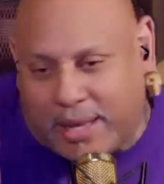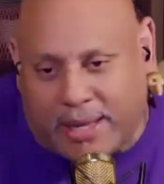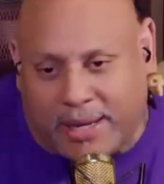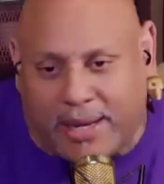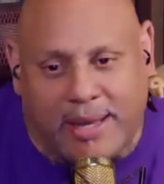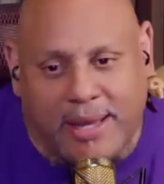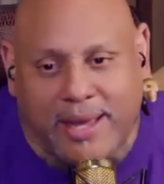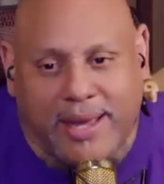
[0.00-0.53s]

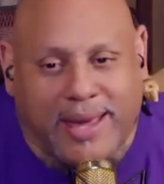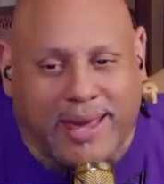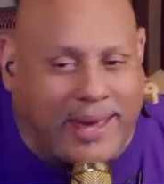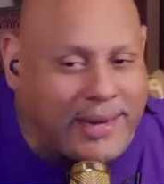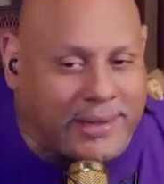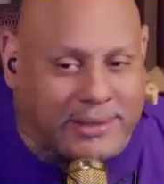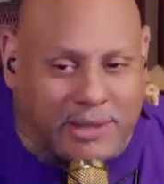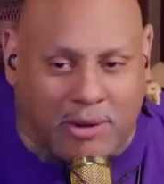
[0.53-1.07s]
And
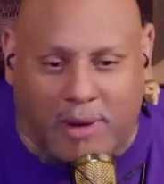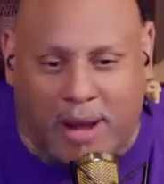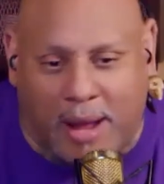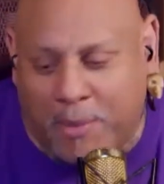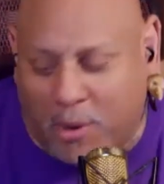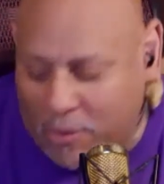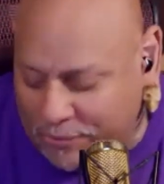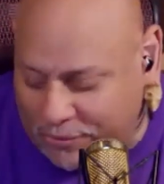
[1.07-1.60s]

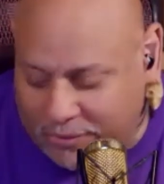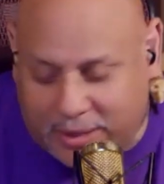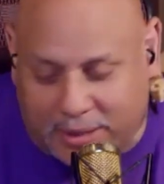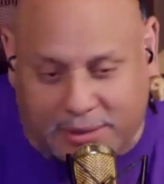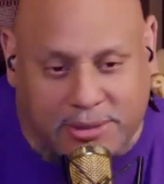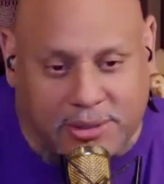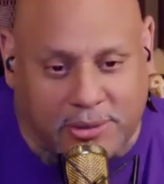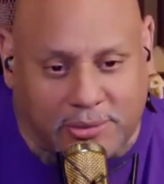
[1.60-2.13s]
I'm over
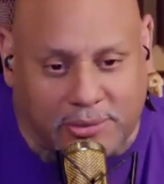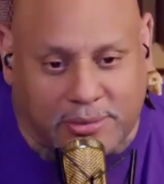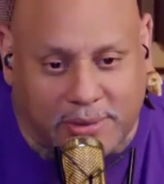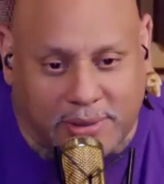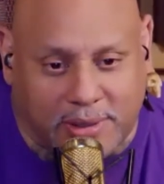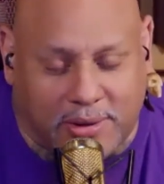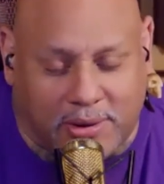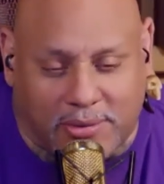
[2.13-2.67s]
it too.
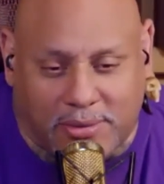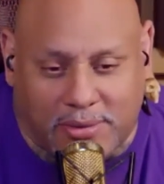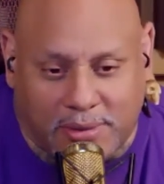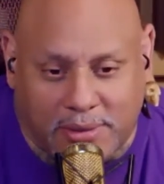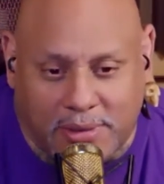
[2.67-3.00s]
You know.